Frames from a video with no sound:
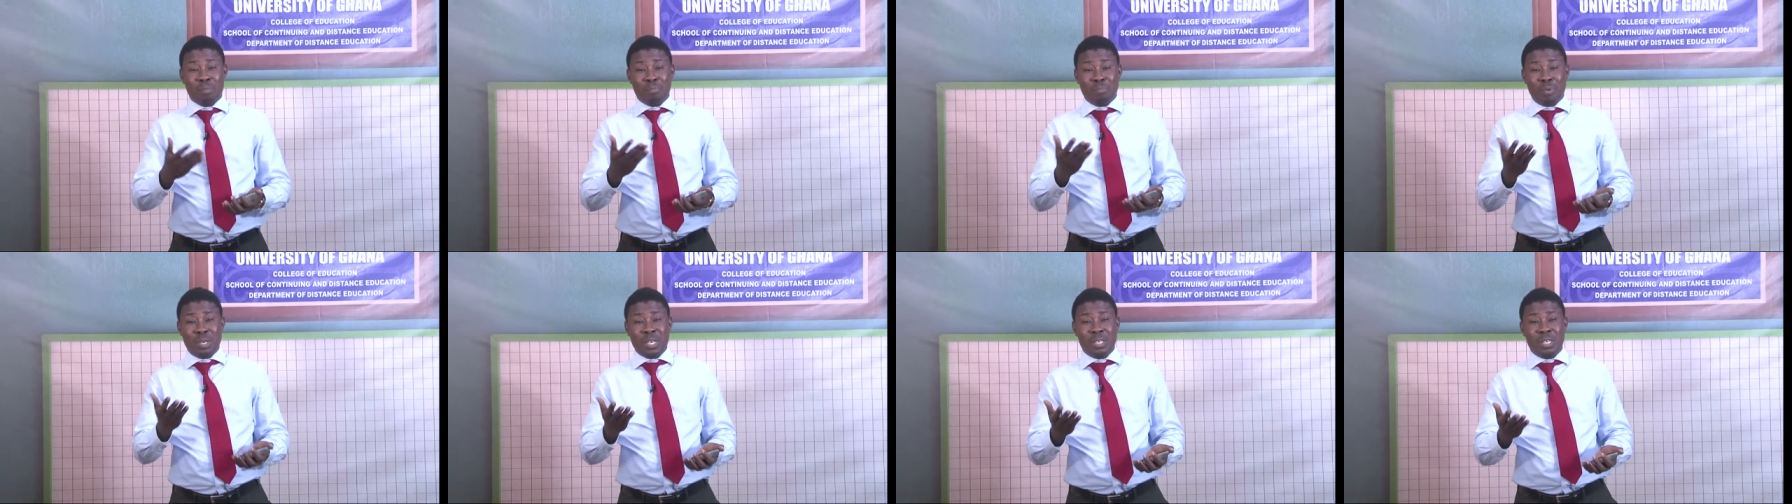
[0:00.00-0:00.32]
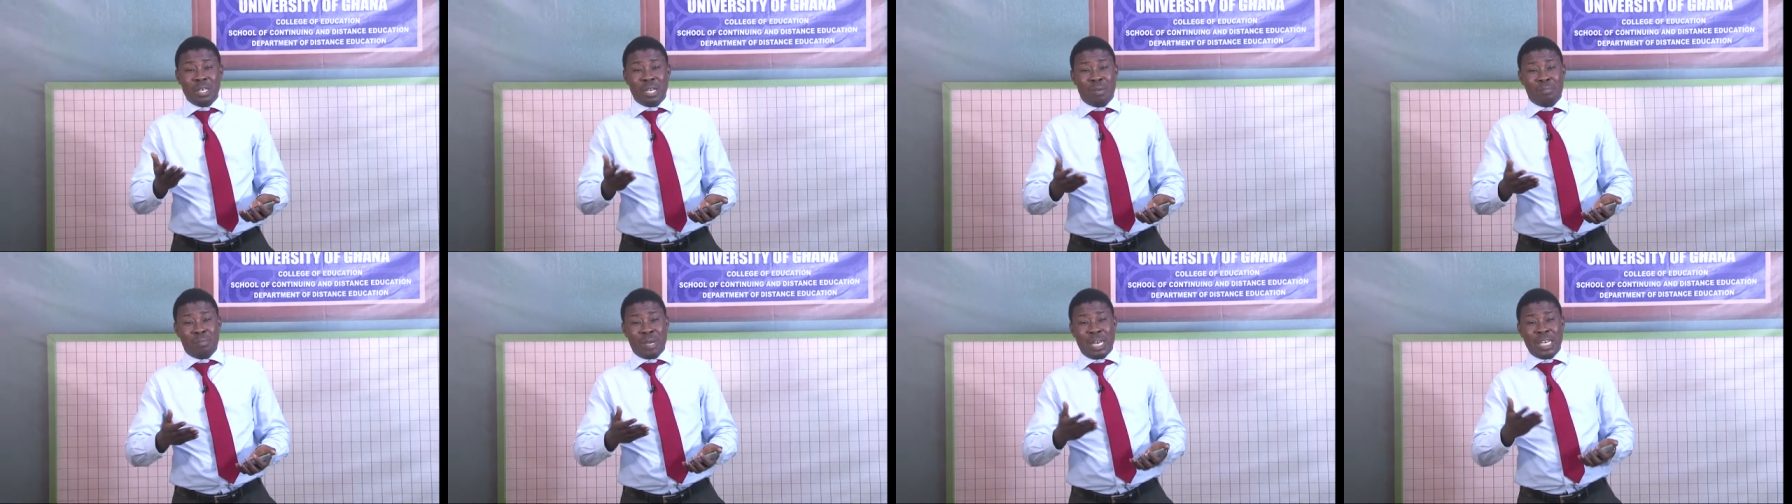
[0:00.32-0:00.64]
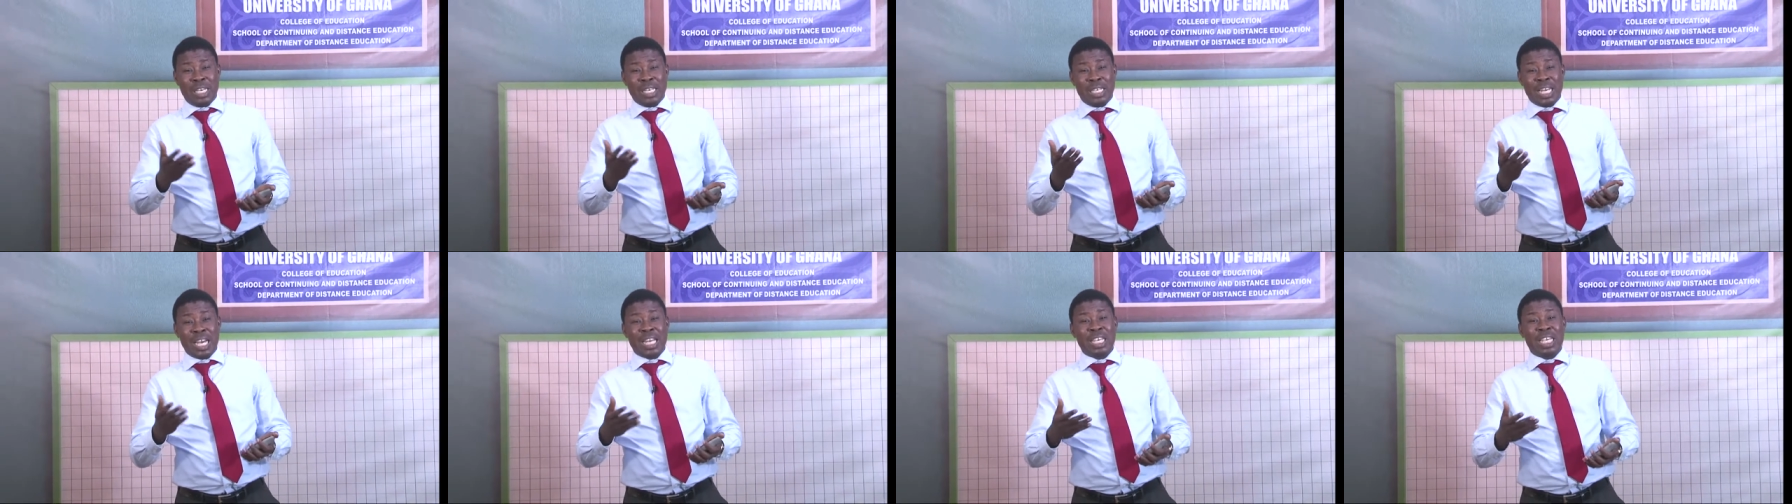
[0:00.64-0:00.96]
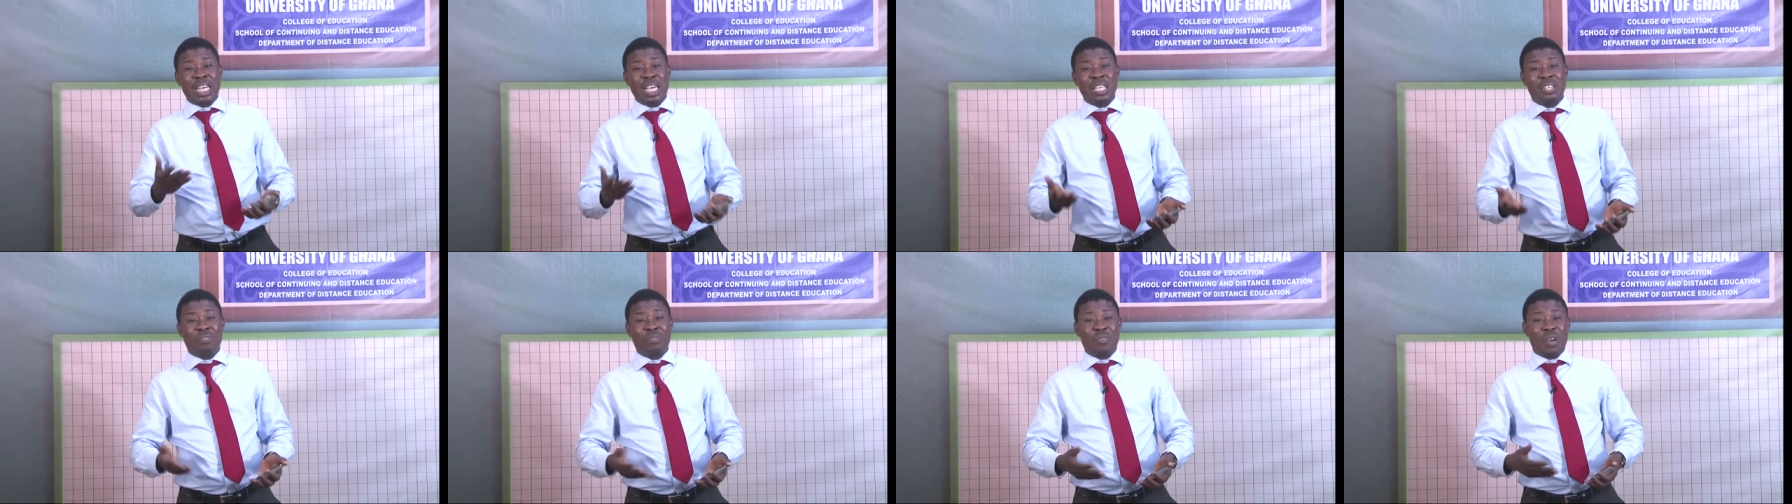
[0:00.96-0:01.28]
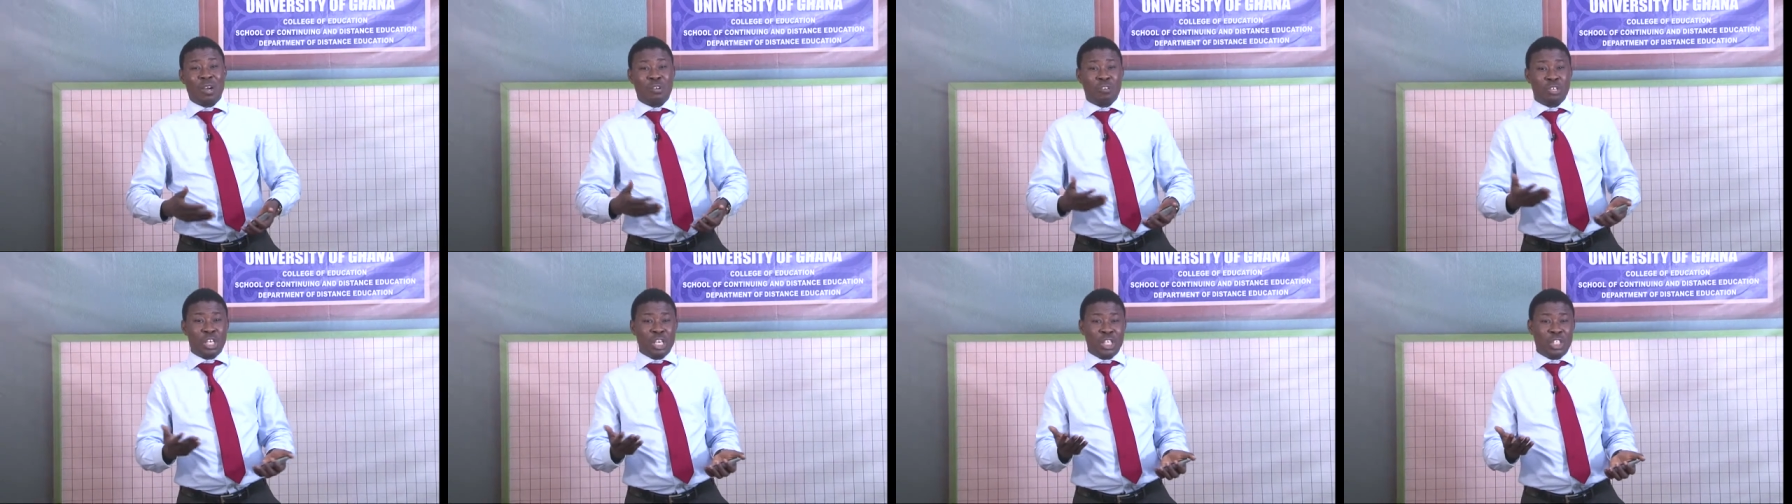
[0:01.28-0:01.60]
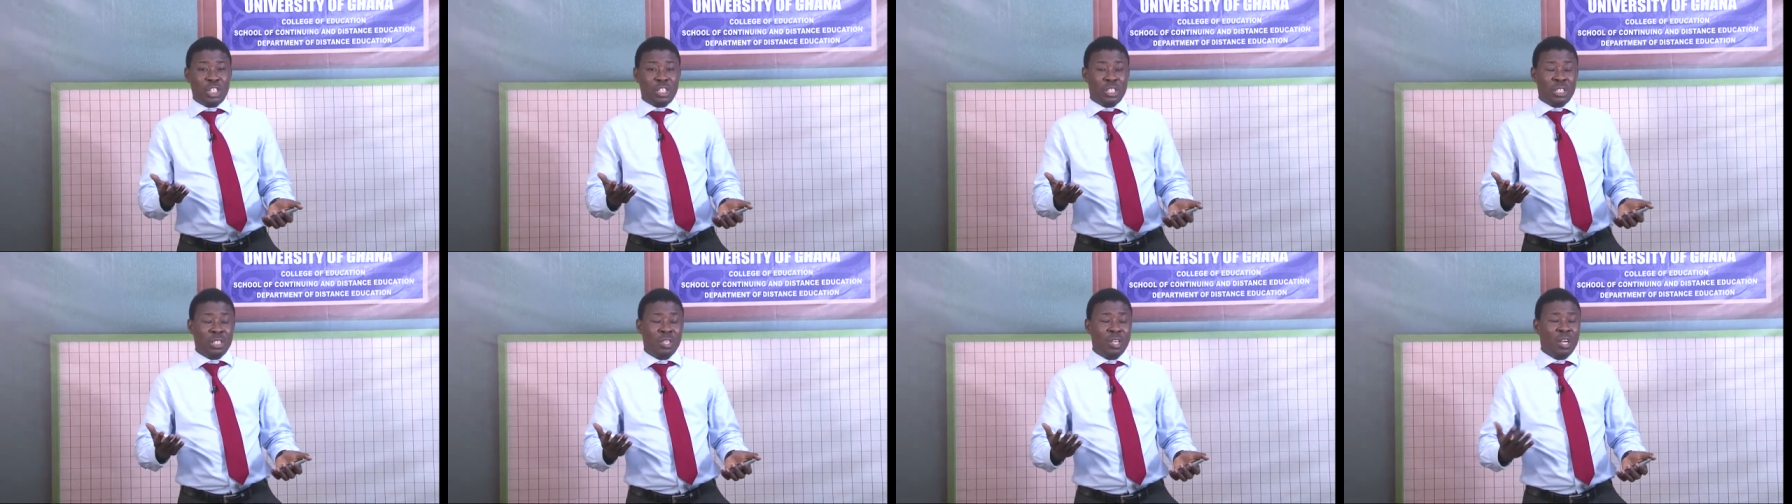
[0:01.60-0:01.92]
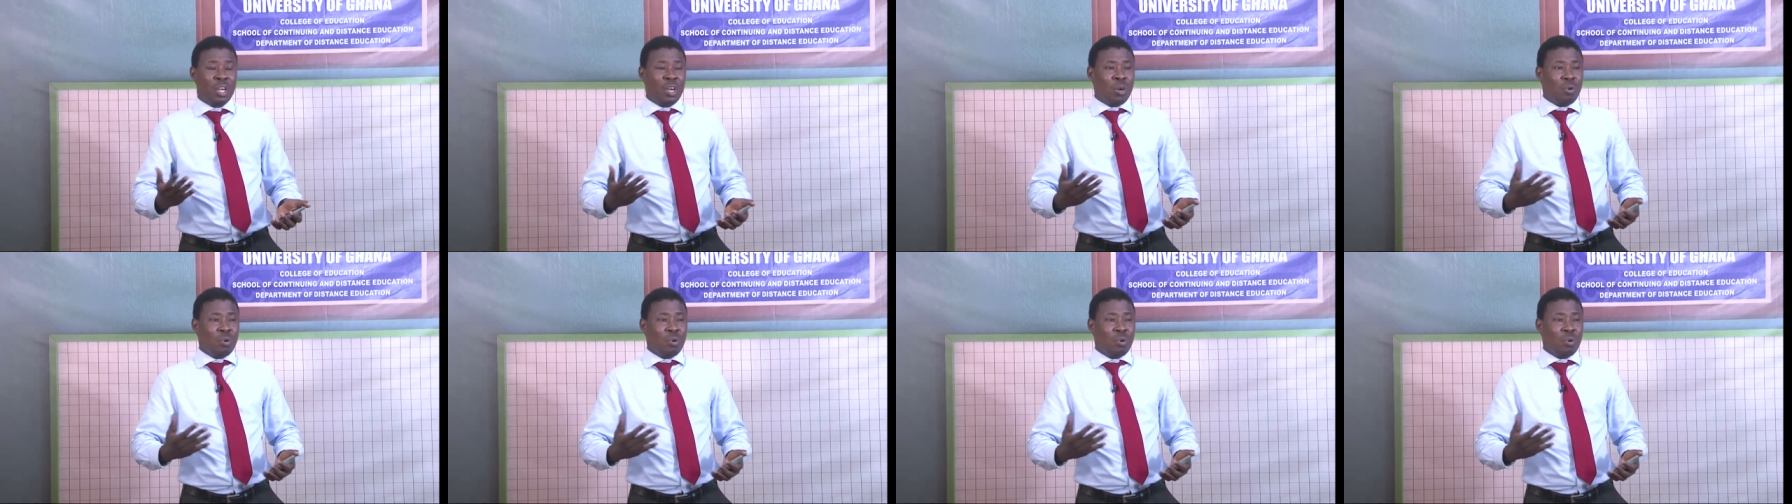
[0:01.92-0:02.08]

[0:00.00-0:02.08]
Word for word: Bill and Melinda Gates Foundation,